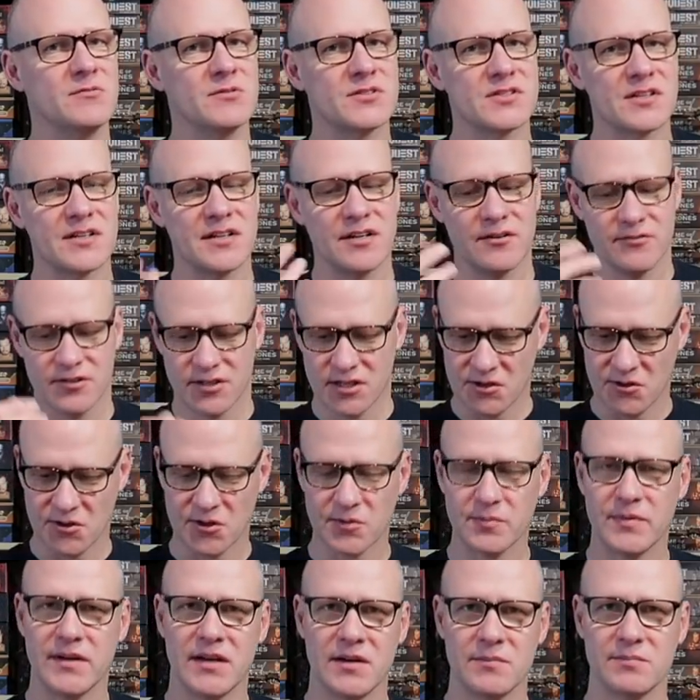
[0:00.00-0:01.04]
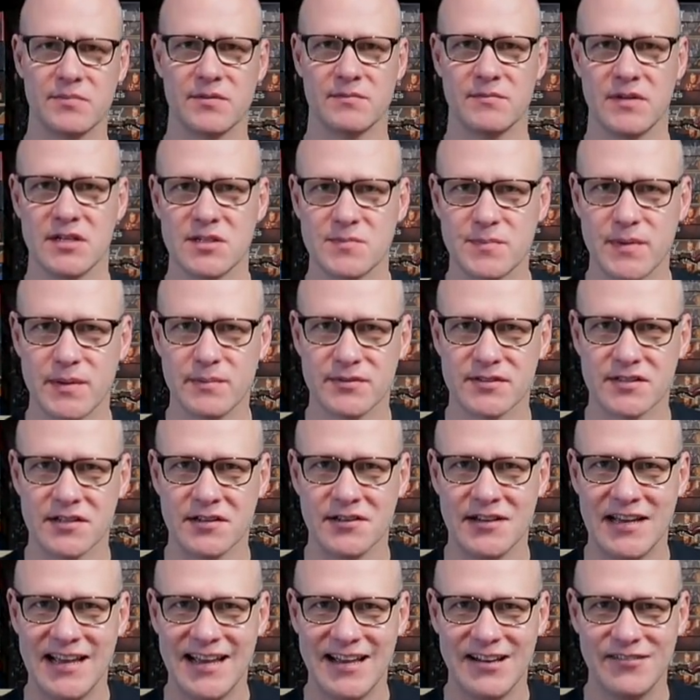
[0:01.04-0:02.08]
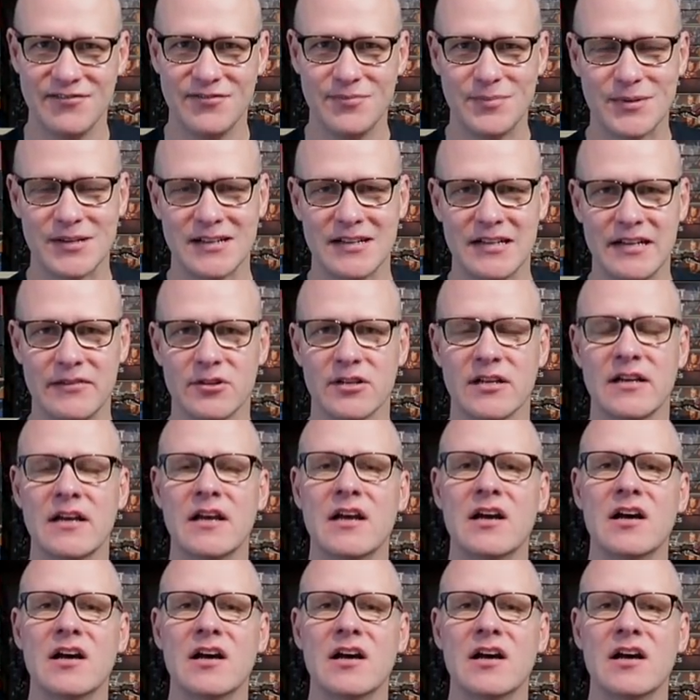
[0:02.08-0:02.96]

which I know I go on about, but most people don't have, but I love it.